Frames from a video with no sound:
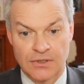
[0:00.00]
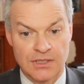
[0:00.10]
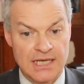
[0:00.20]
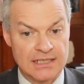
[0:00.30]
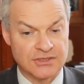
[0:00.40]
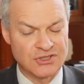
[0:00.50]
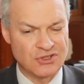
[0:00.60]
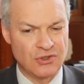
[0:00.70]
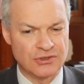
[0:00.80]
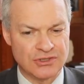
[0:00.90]
But the X
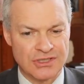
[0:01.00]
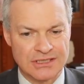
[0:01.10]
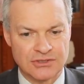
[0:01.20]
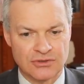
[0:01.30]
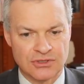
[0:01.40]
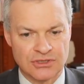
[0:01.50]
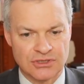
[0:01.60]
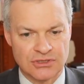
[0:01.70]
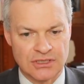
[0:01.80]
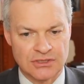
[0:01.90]
has gone, so that's not
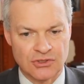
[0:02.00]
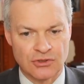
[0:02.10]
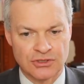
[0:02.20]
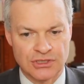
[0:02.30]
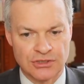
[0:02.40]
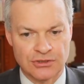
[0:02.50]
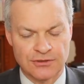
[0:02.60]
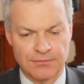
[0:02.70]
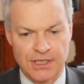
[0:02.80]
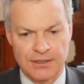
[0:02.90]
as hot as it
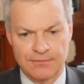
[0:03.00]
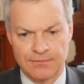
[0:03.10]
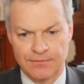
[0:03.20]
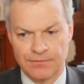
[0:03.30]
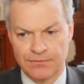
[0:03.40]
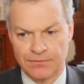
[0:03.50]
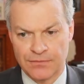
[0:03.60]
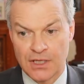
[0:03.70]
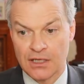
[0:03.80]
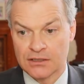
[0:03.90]
could have been.
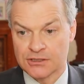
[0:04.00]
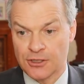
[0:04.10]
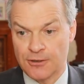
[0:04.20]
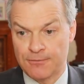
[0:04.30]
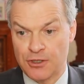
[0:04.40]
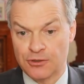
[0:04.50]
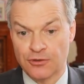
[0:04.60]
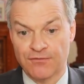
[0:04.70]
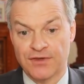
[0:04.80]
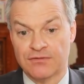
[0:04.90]
So
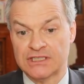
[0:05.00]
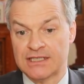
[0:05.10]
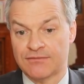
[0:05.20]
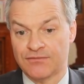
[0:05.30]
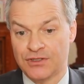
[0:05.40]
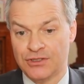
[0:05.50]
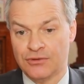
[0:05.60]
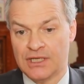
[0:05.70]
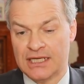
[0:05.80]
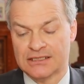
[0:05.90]
opponent got 57 for
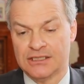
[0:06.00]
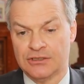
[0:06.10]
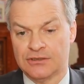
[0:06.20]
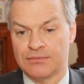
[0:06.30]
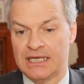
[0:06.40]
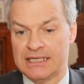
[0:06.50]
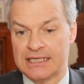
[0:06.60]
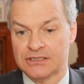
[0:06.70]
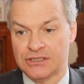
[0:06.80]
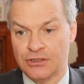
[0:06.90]
Ulex. He could have played
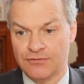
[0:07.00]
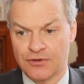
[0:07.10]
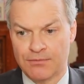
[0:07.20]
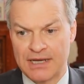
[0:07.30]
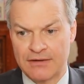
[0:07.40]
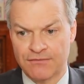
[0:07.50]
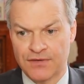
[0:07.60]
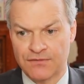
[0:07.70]
XU for about